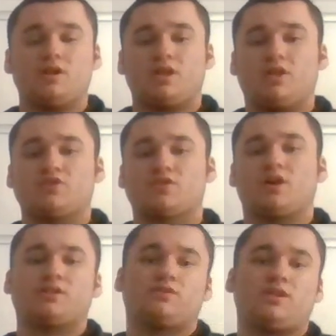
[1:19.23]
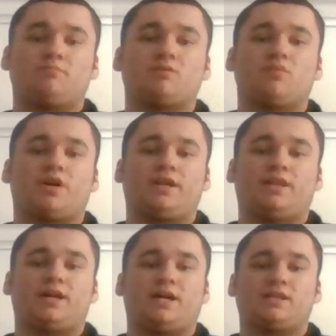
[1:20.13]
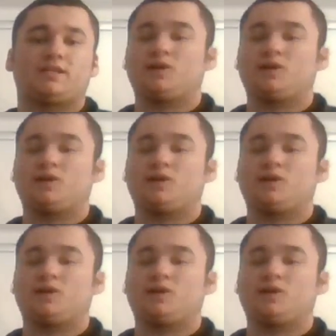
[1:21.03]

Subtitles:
You just got to keep in mind that